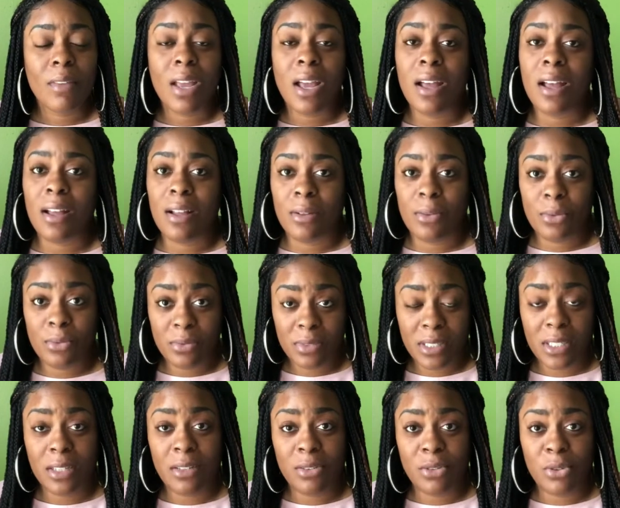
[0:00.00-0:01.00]
I'll
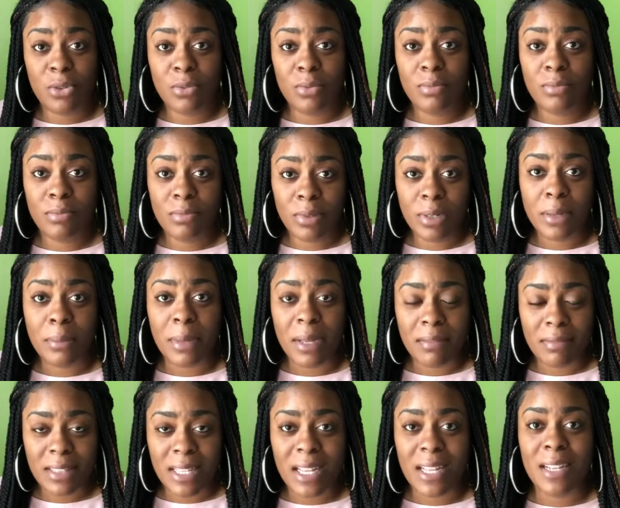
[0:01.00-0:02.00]
tell you more
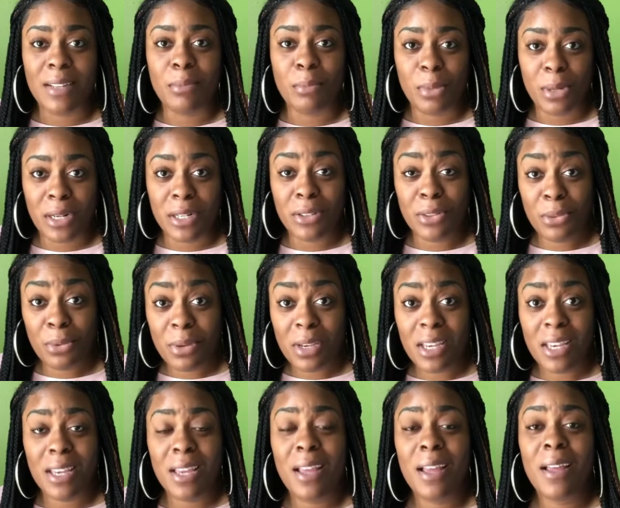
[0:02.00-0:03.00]
about that in part
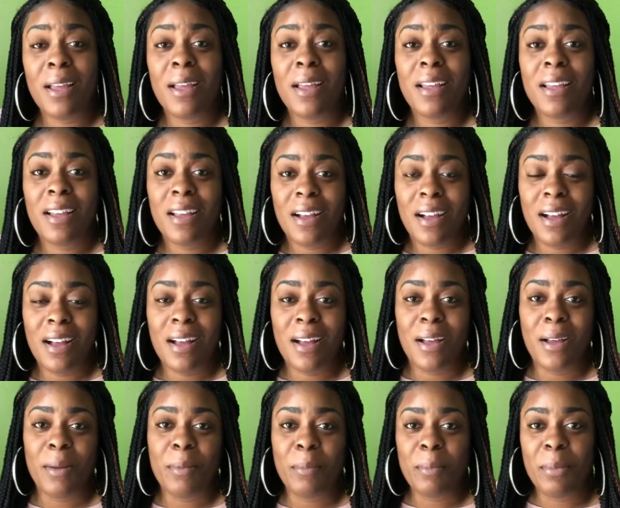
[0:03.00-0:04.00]
3.
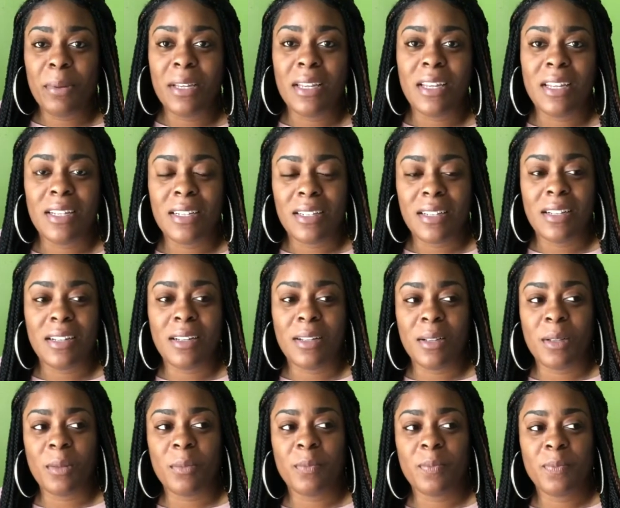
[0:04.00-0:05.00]
But
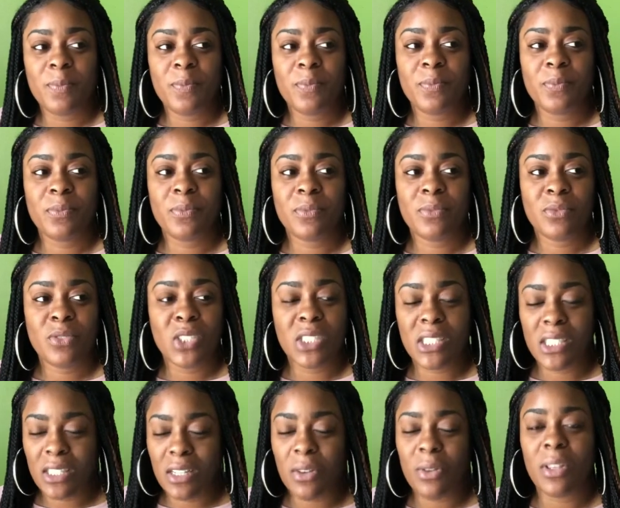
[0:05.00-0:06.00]

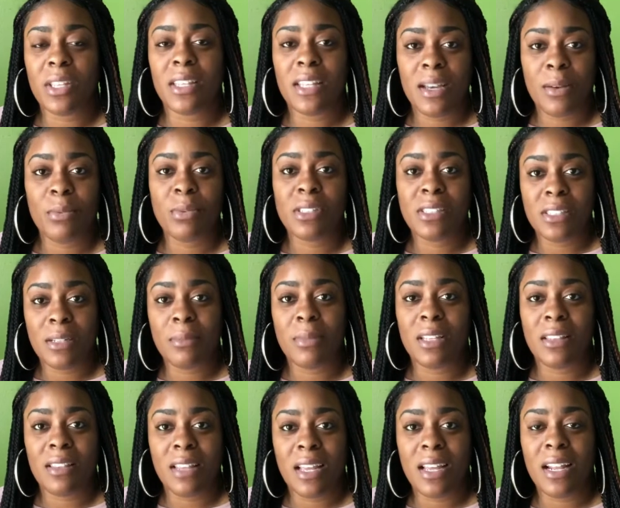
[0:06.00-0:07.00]
just know that was
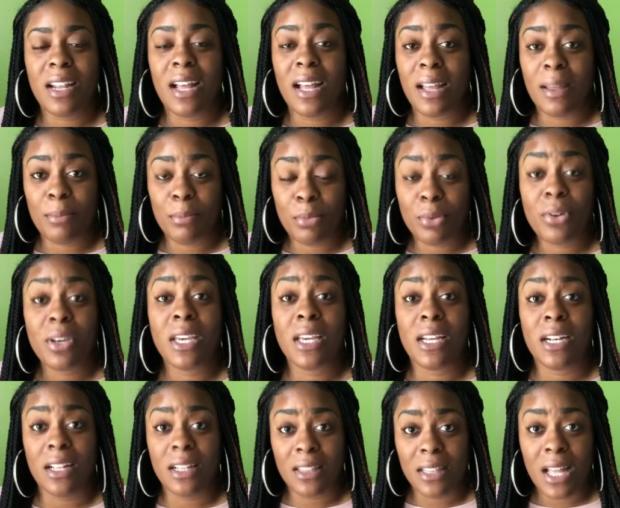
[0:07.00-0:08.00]
something that I
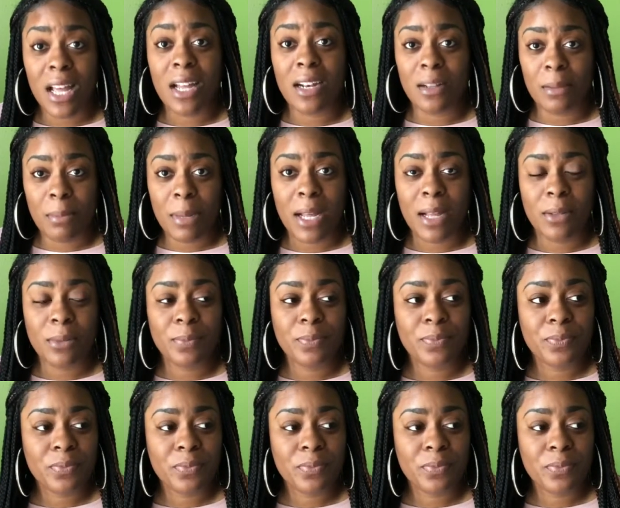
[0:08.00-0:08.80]
prayed a lot about.